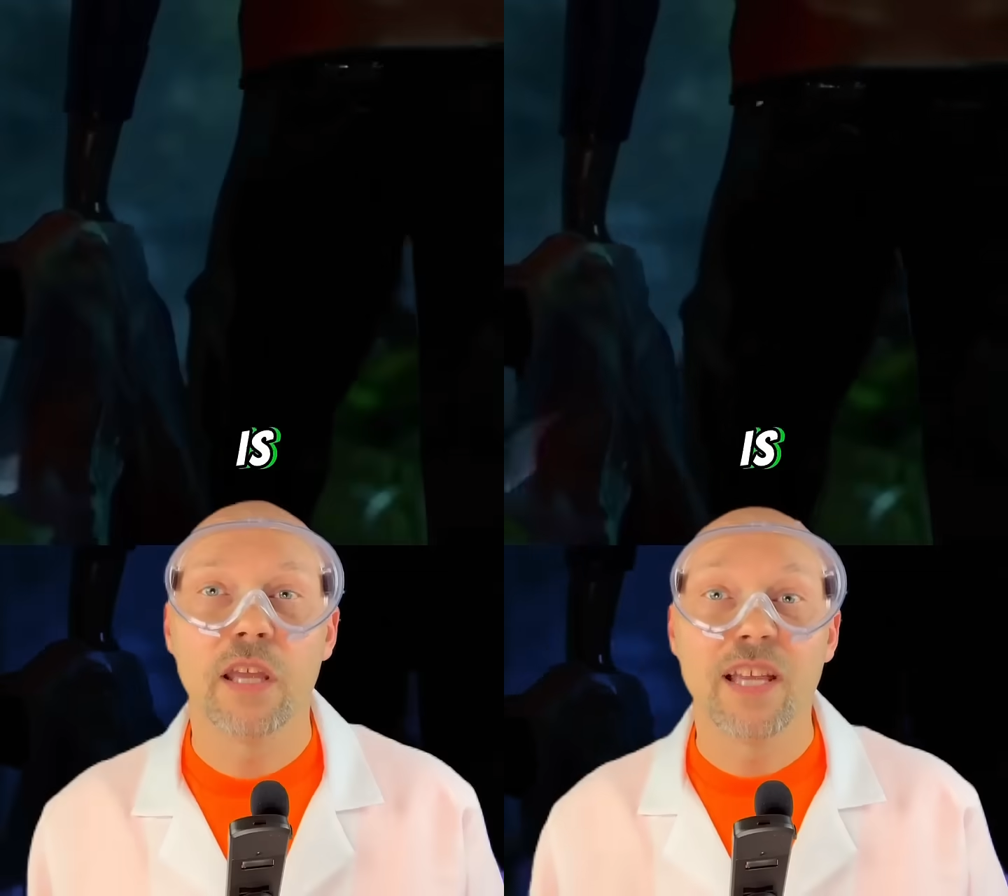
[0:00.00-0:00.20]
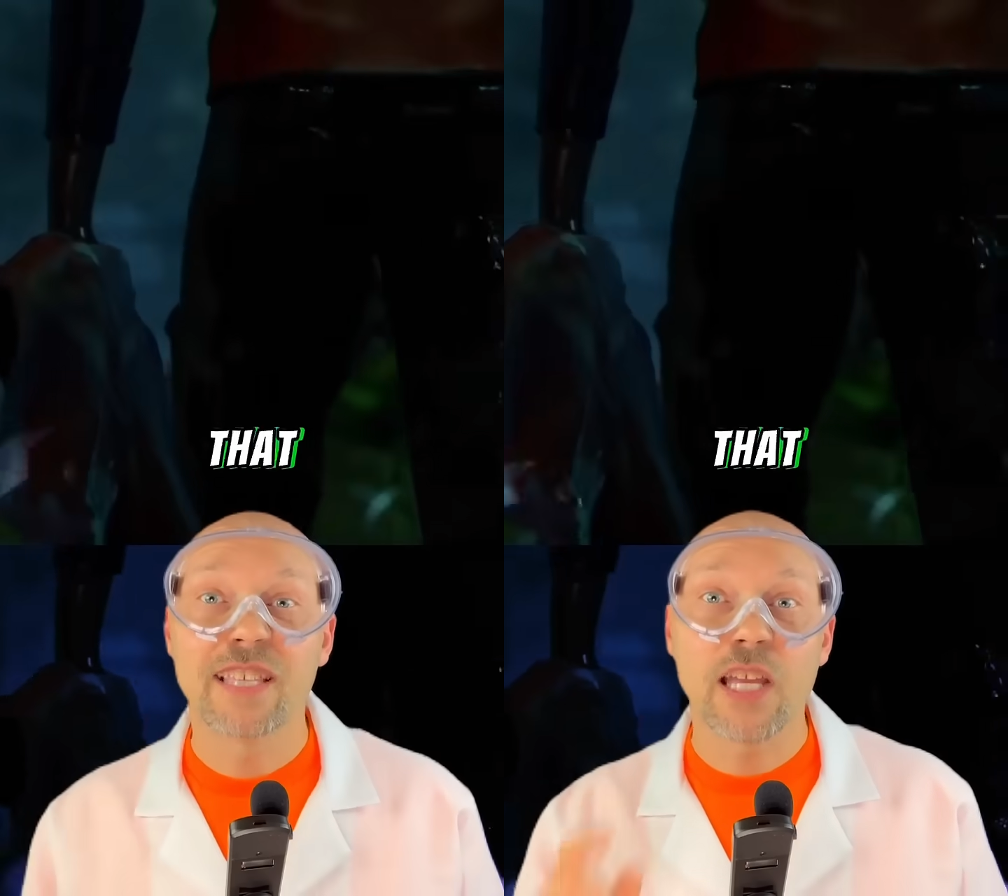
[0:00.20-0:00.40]

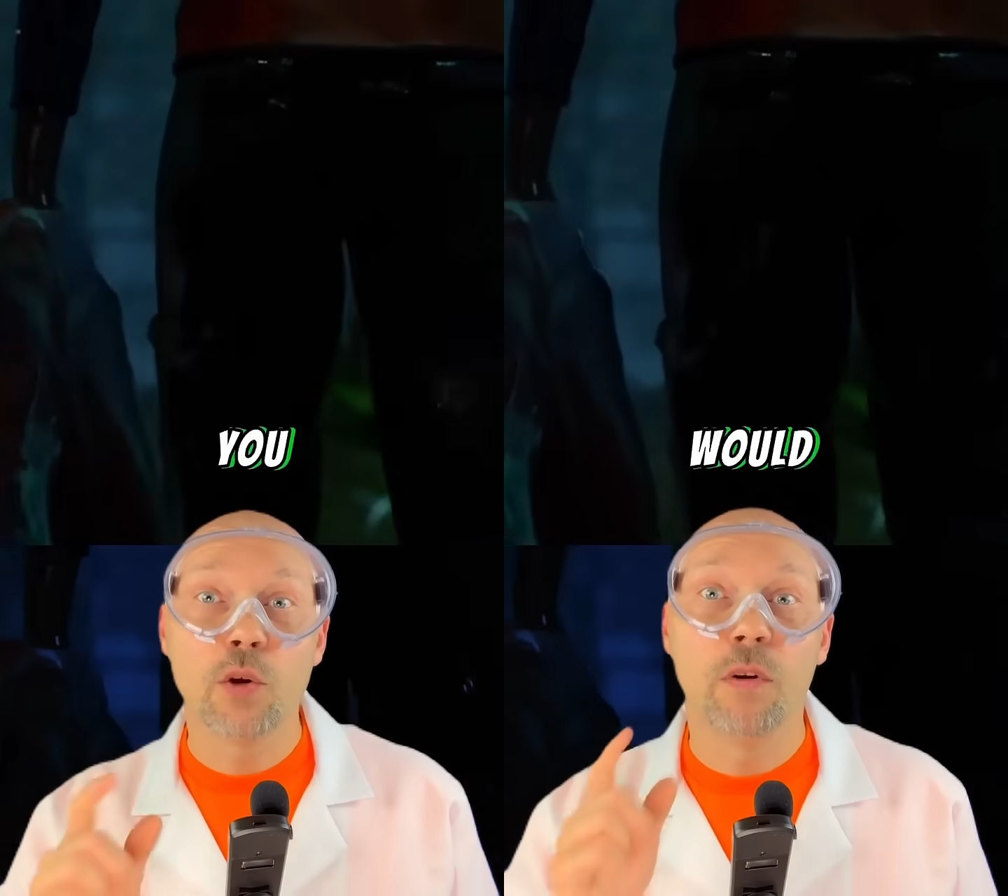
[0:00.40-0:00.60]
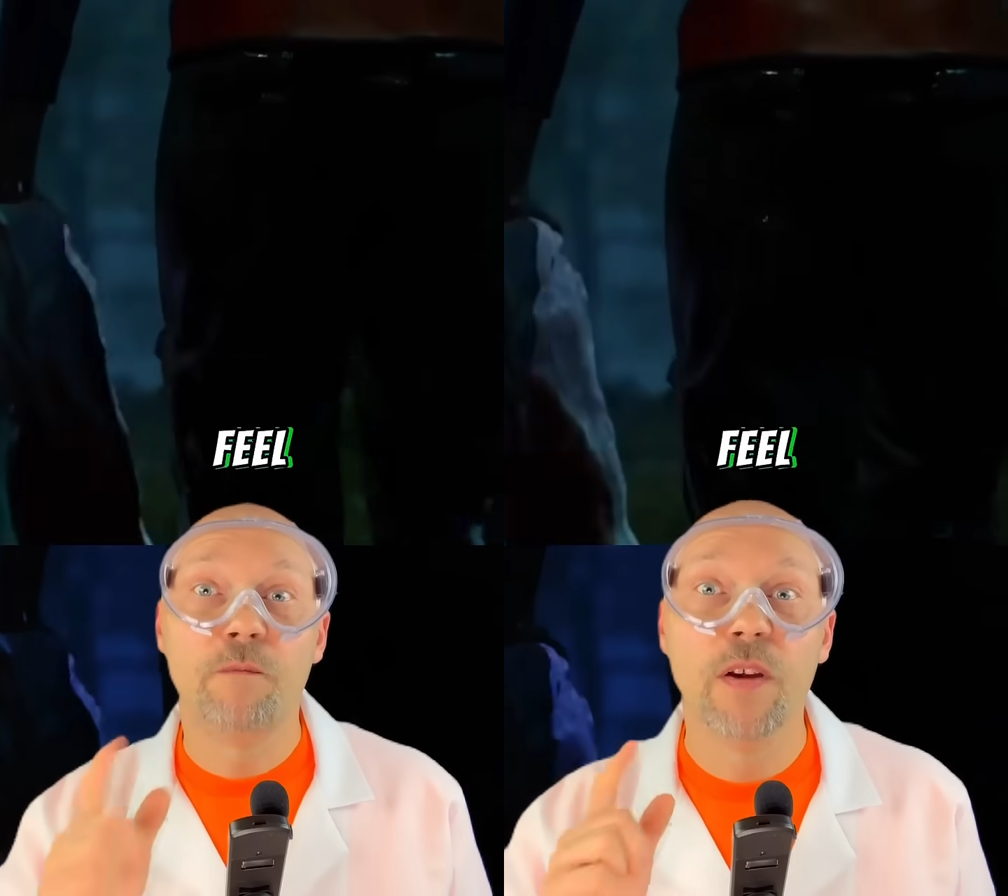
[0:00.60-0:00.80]
is that
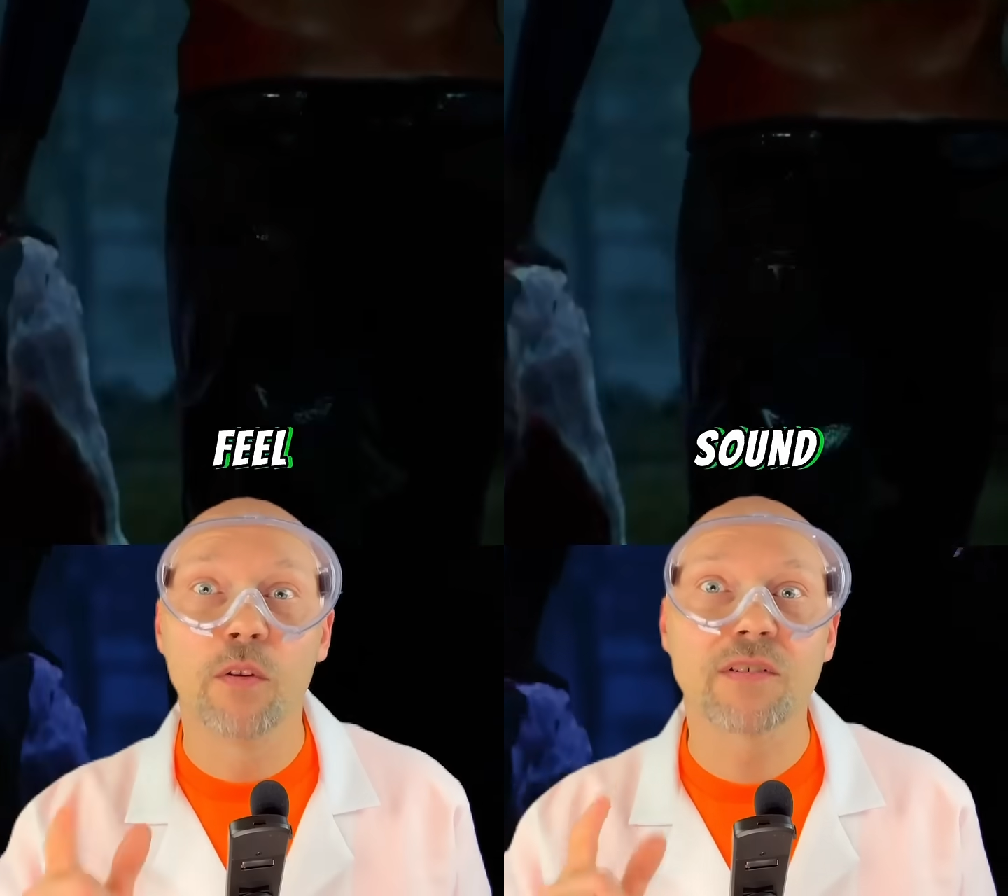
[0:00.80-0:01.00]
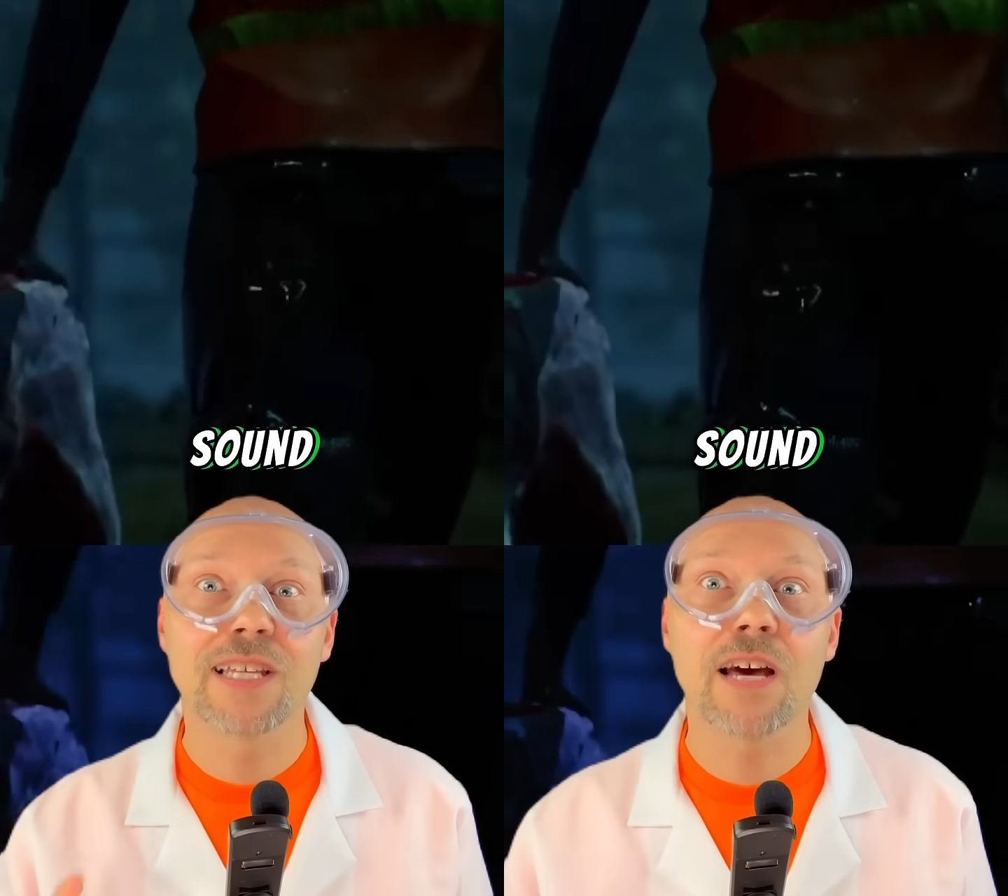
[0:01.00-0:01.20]
you would
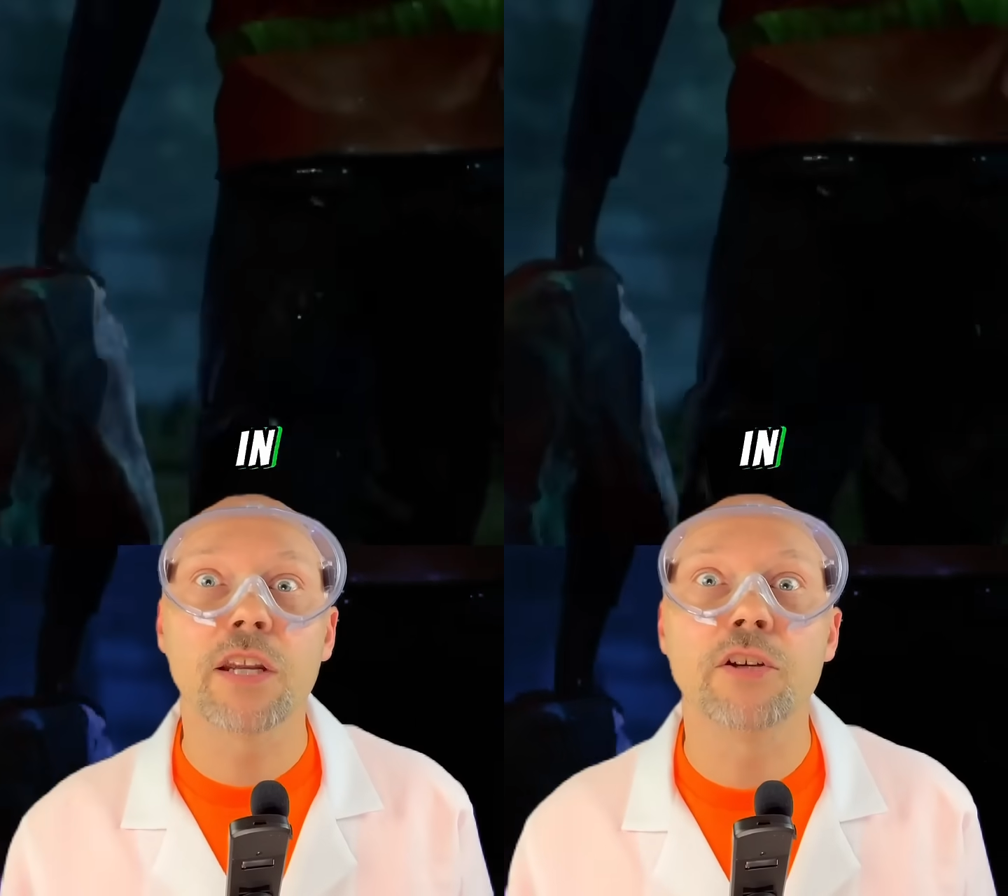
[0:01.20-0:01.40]
feel the sound